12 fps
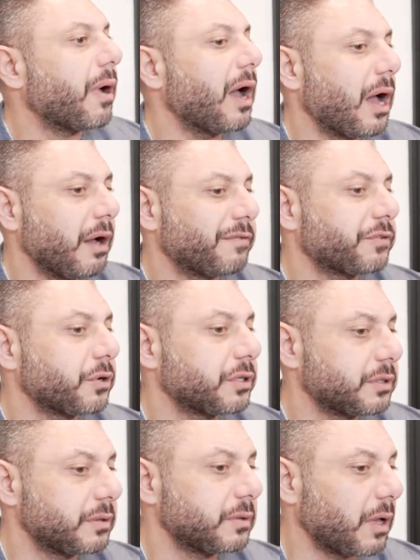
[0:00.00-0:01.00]

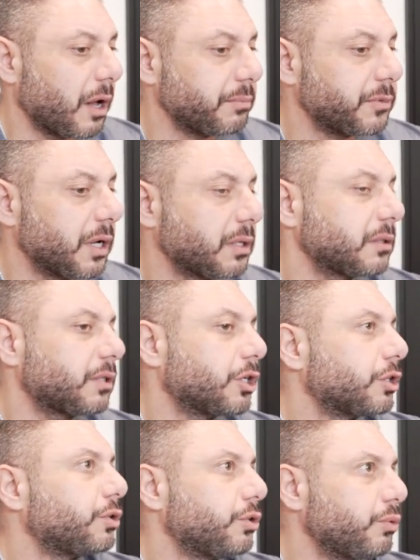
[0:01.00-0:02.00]
After I'm done,
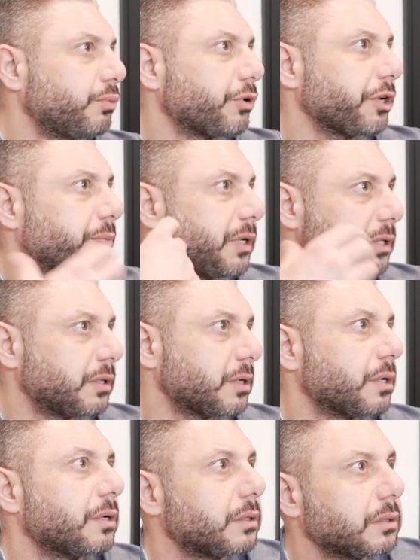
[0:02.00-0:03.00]
can you bring me
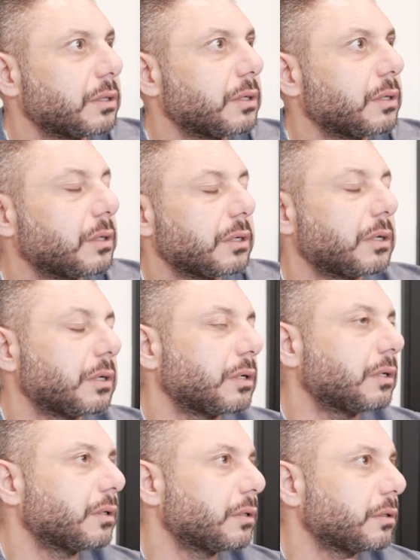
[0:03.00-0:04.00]
the
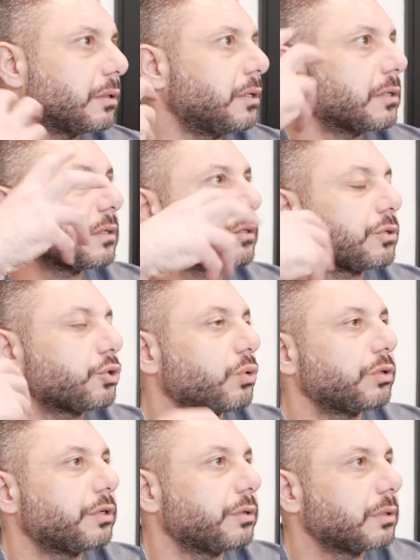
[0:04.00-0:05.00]

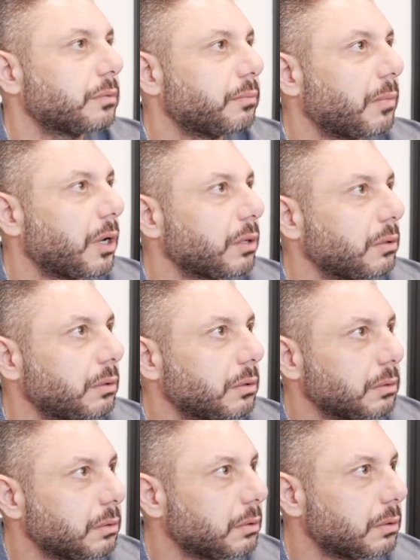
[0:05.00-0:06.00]
shoulder model?
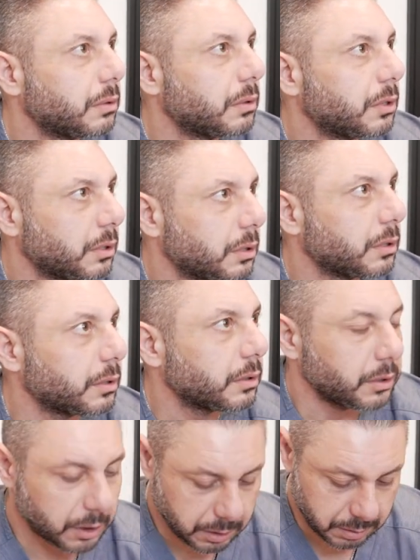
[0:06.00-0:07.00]

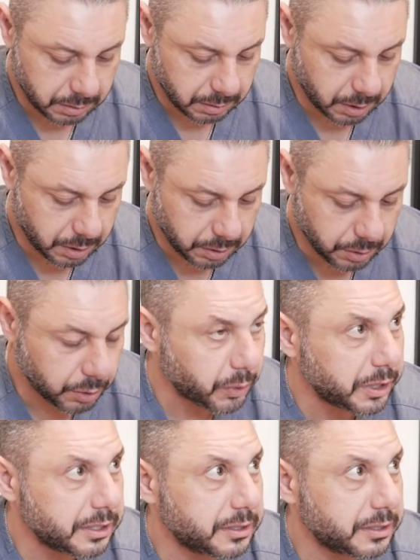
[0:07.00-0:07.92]
Yeah. Okay. Do you know where it